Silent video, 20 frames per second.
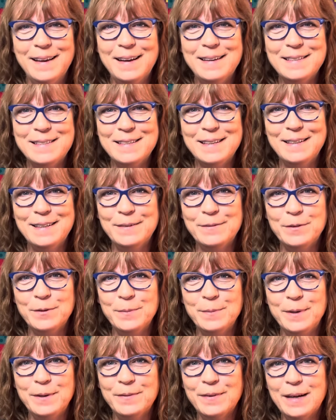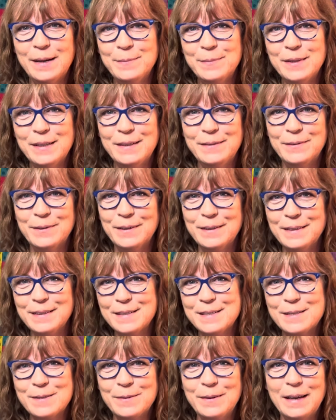that's enough of me rambling for
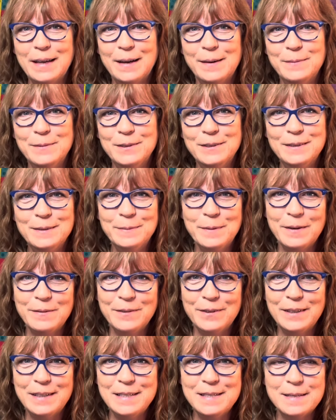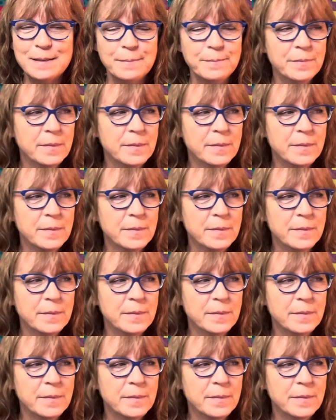this week. I'm losing my voice.